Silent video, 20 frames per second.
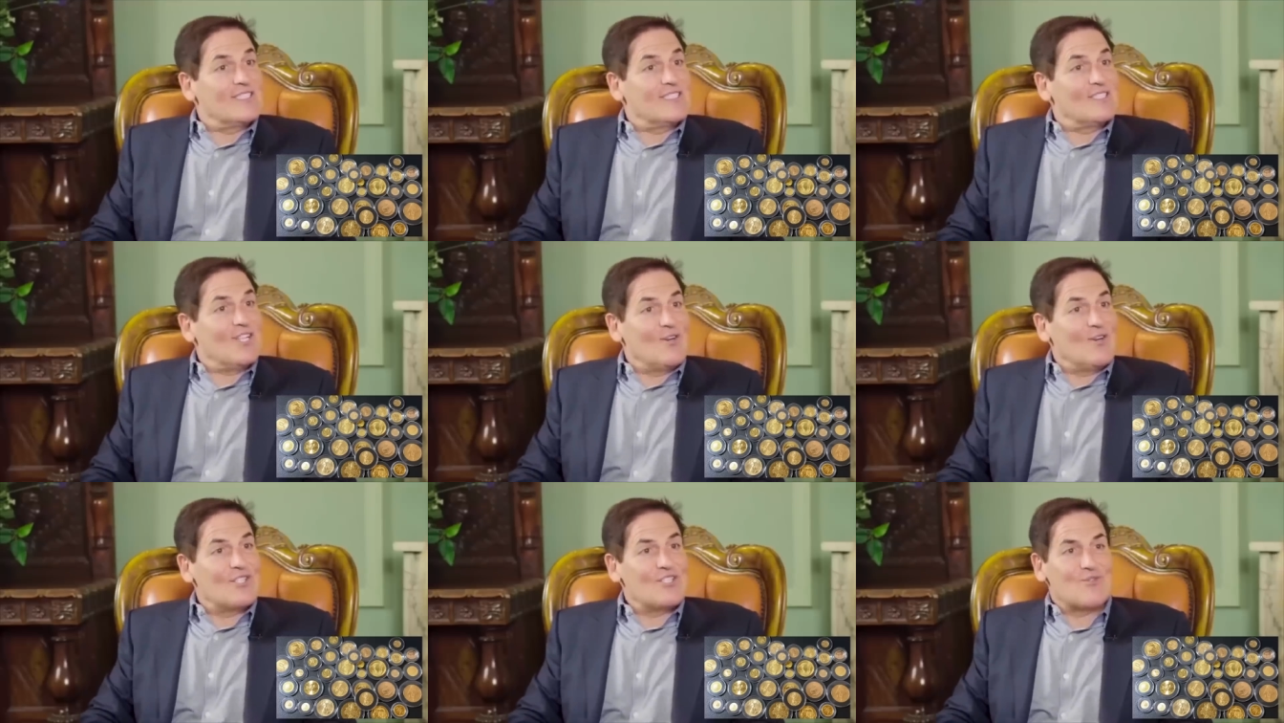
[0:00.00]

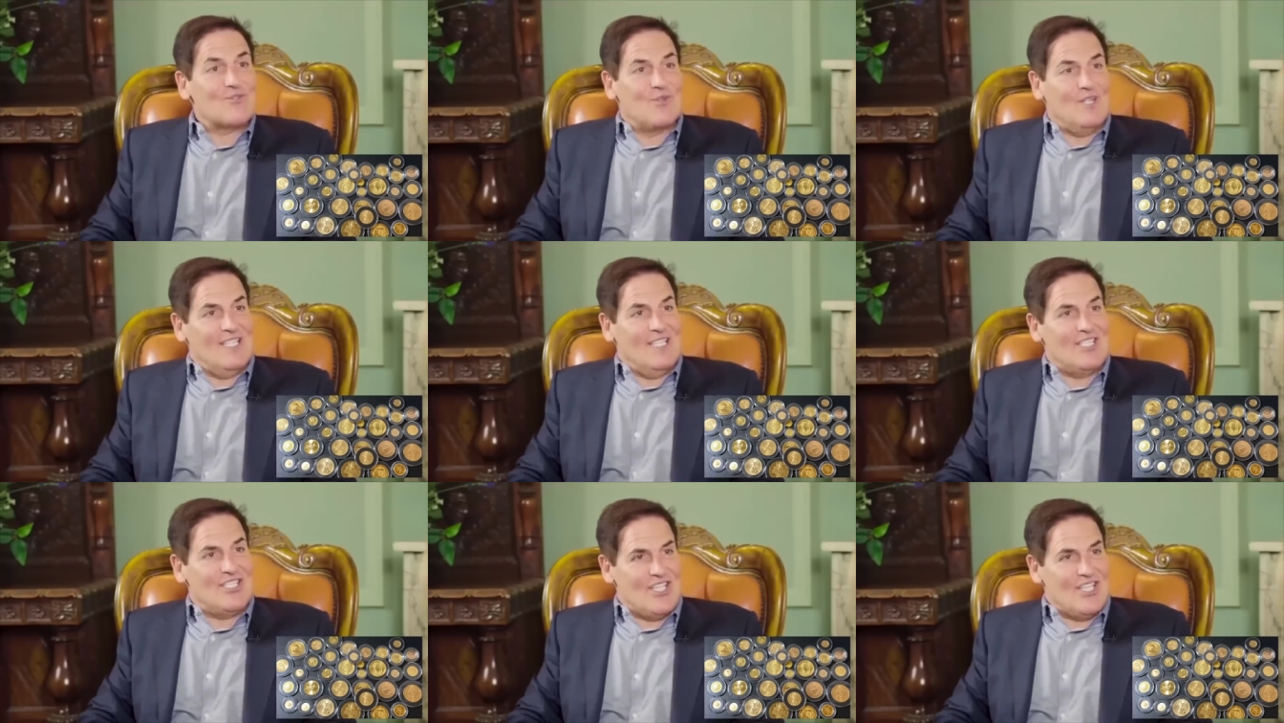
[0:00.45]
Gold is a
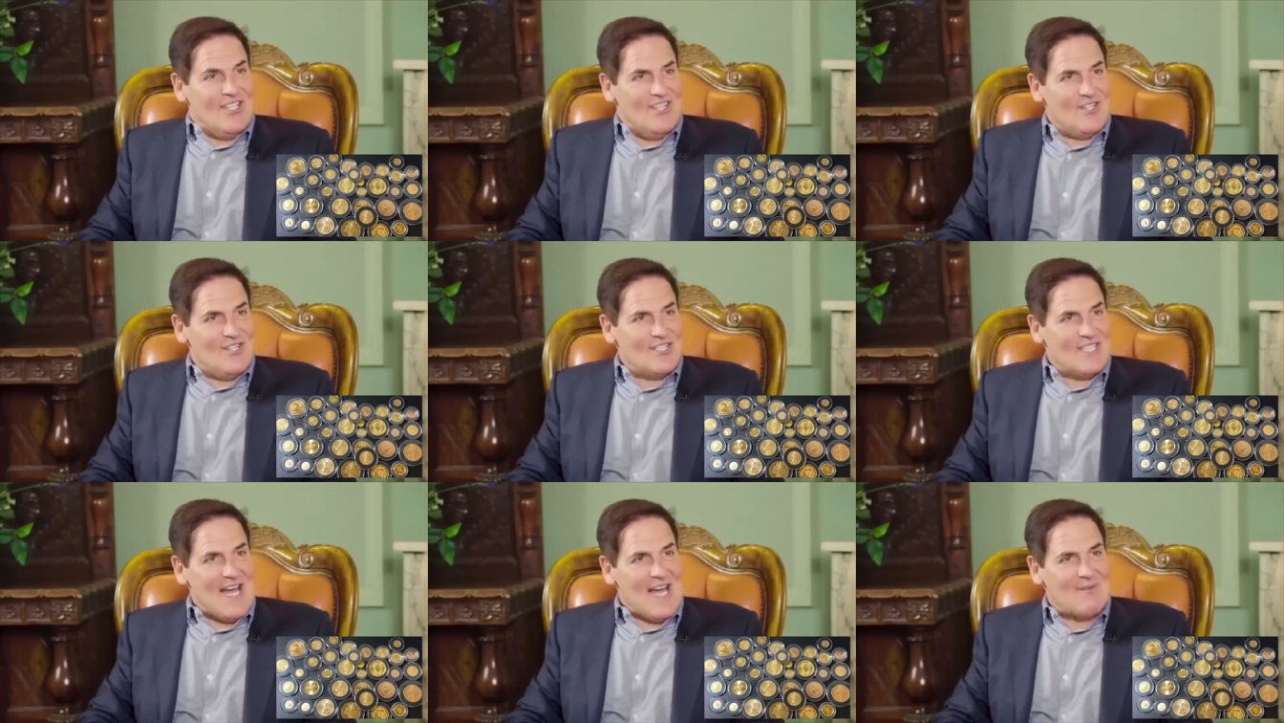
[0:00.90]
religion.
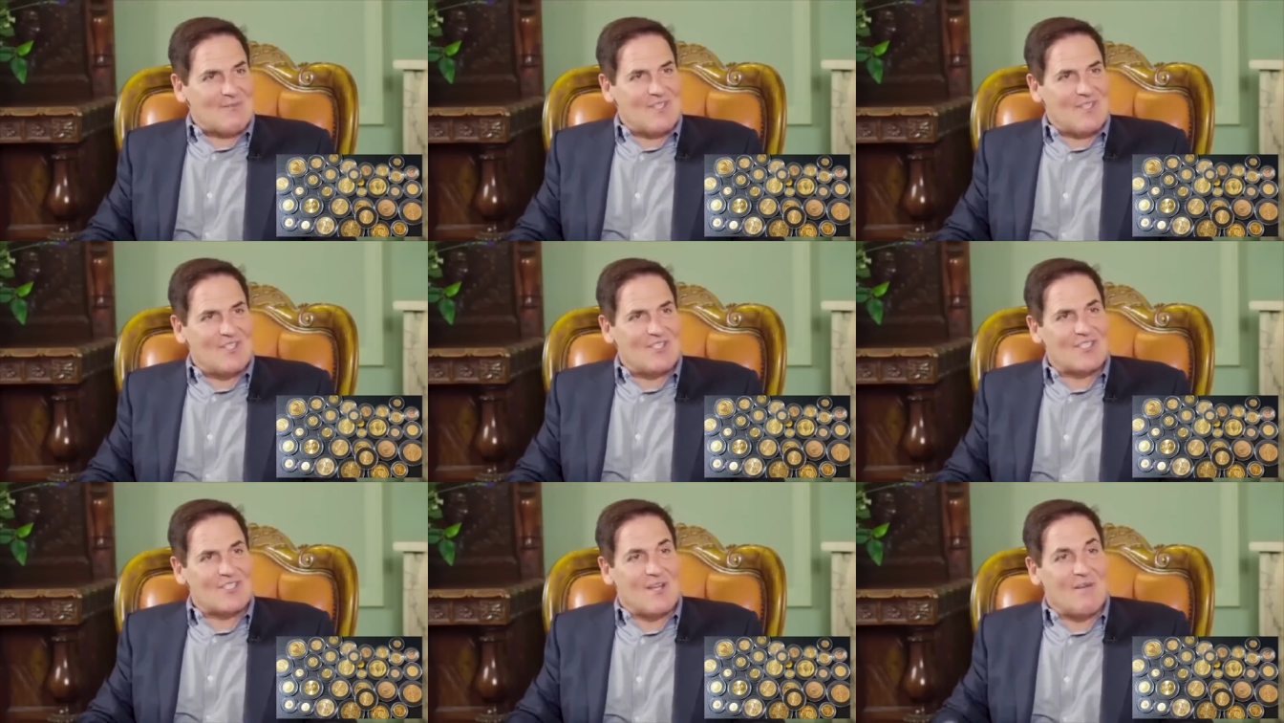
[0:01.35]
There's
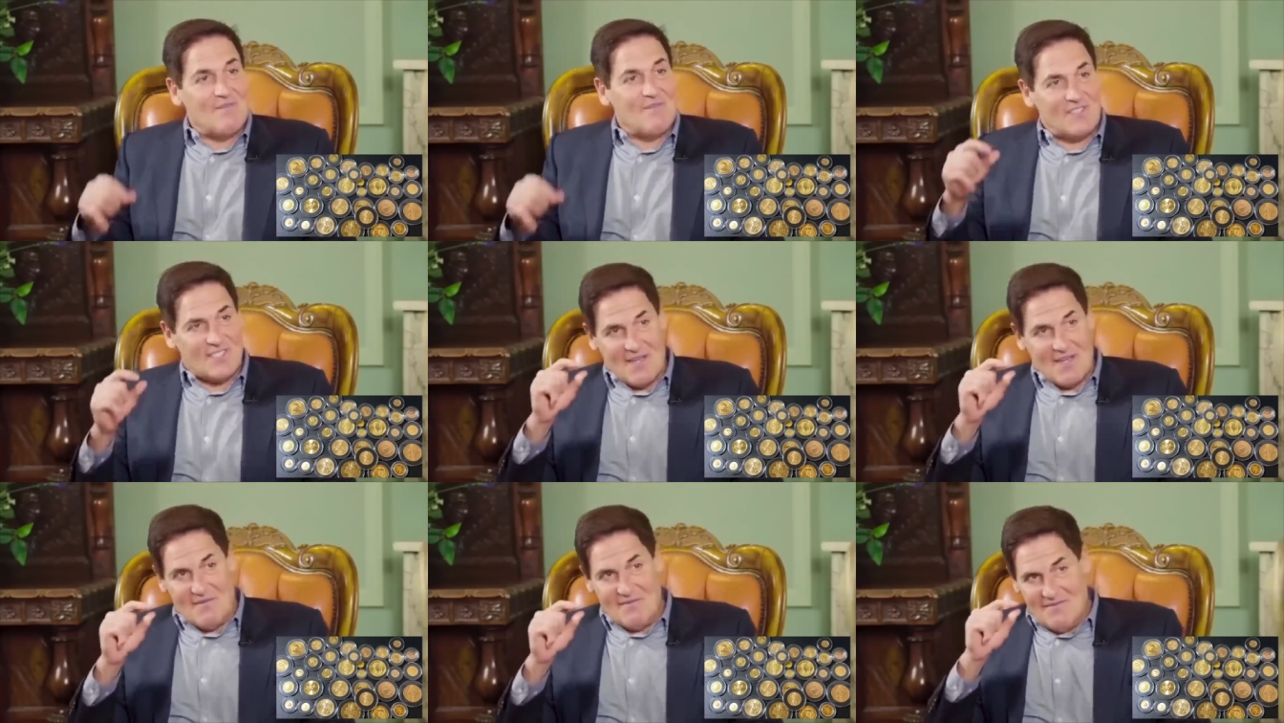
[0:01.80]
abs- there's
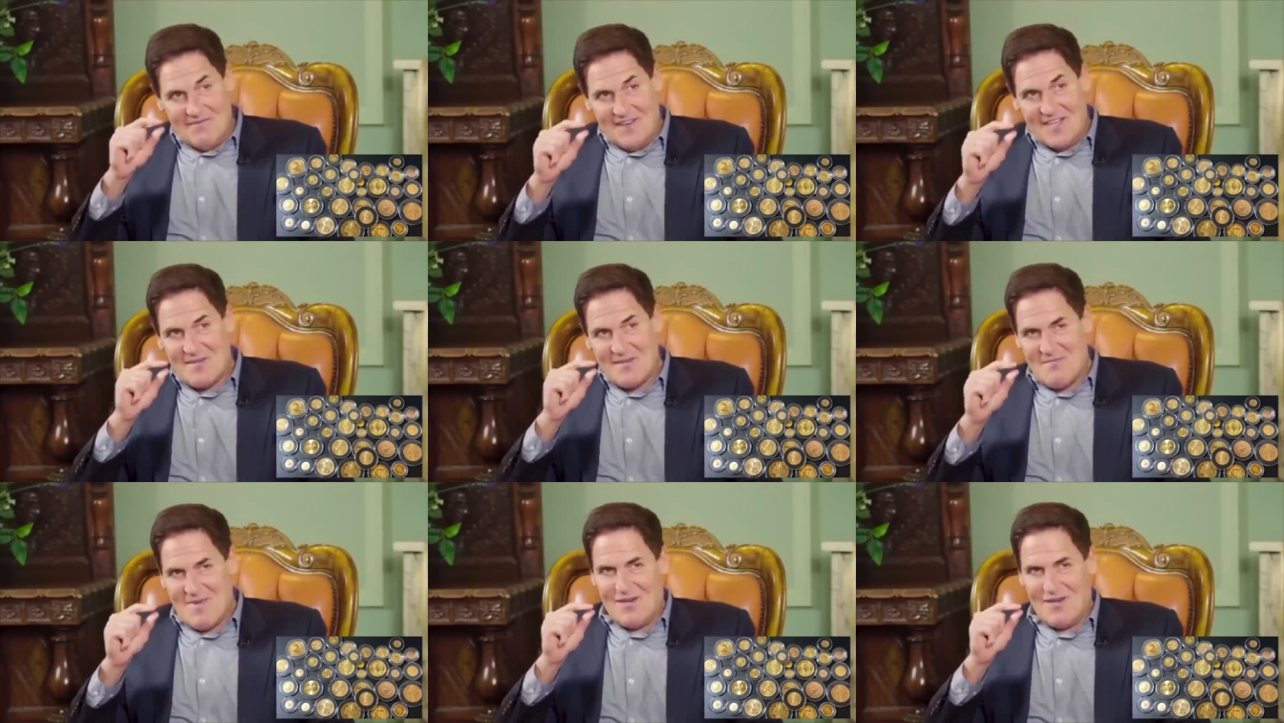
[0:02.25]
some some
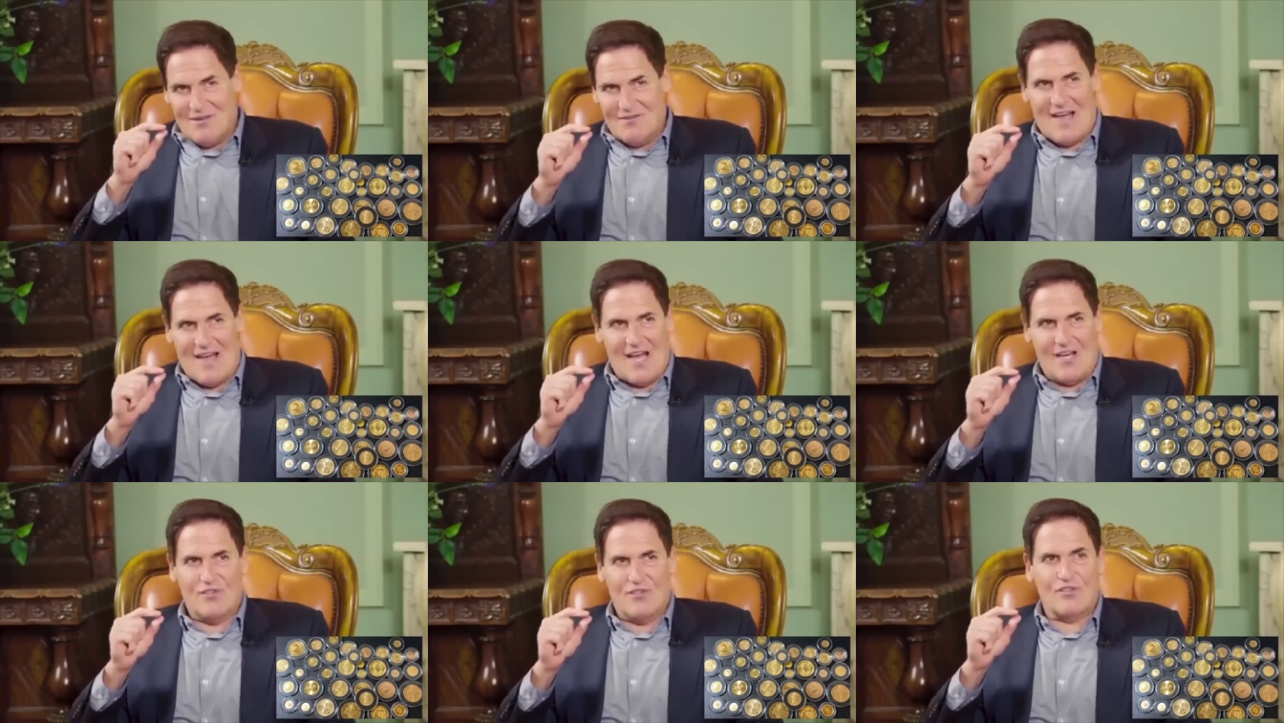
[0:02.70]
fundamental
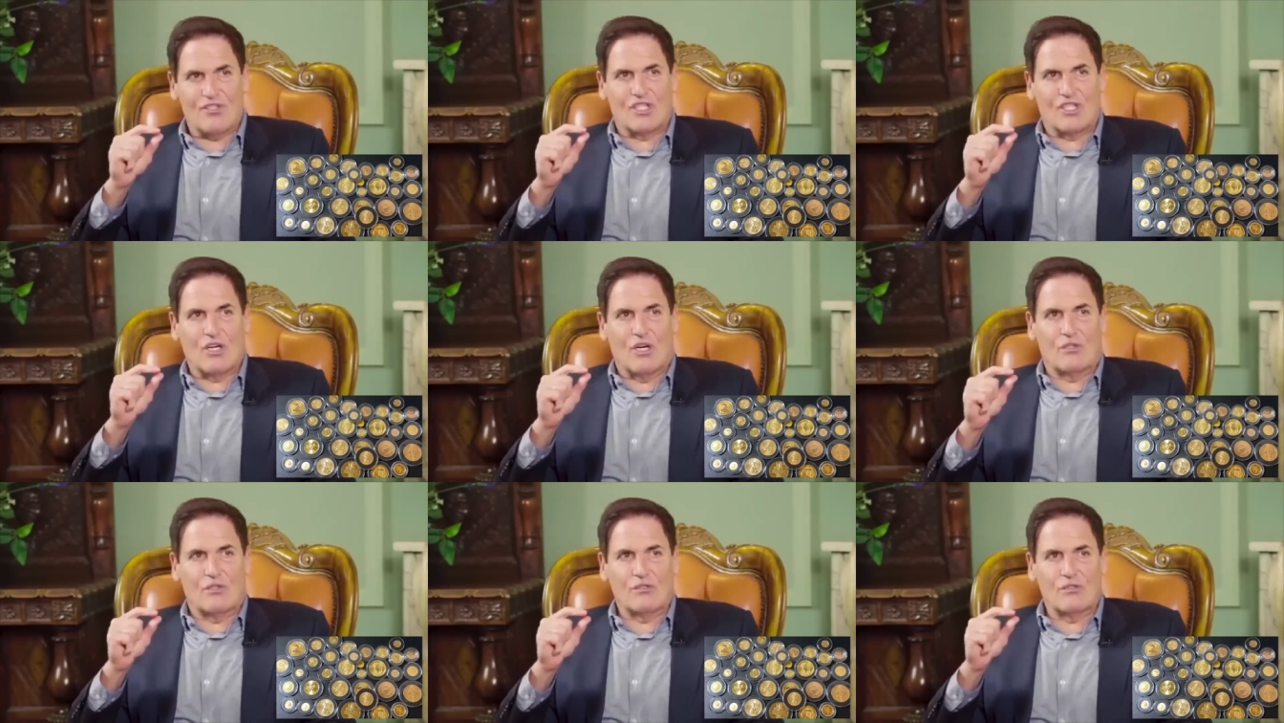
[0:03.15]
value to
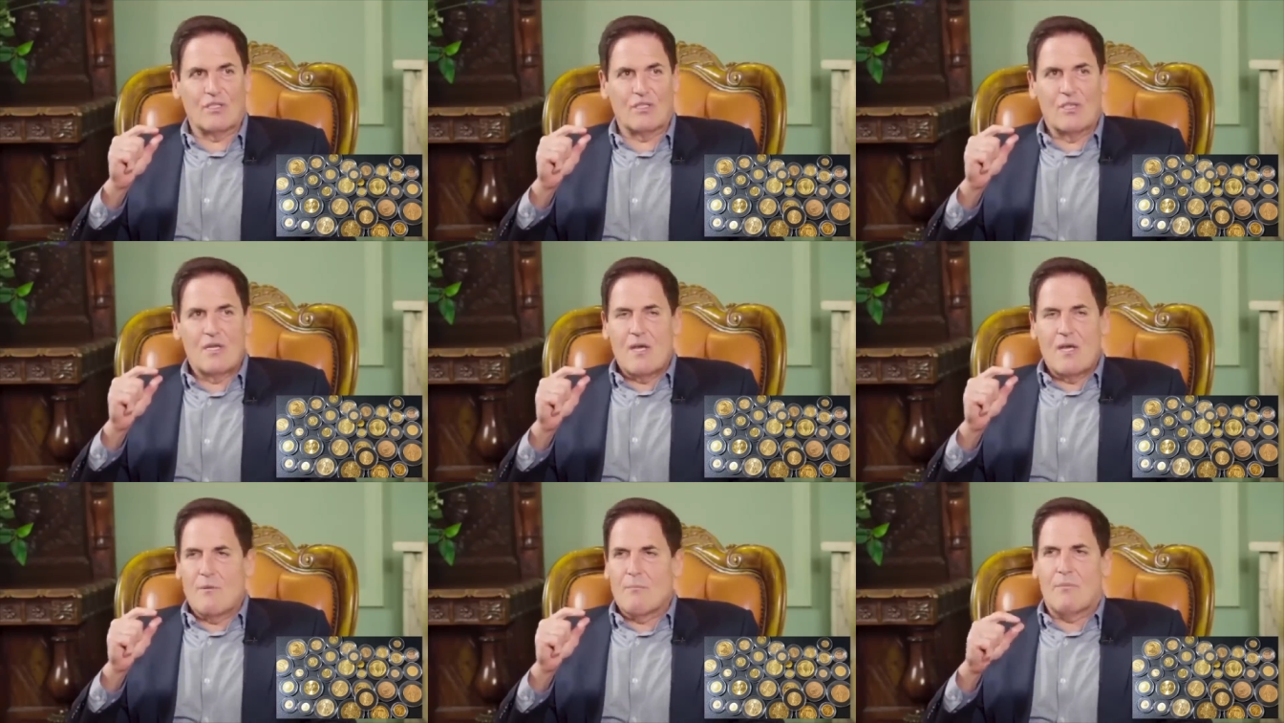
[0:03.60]
gold,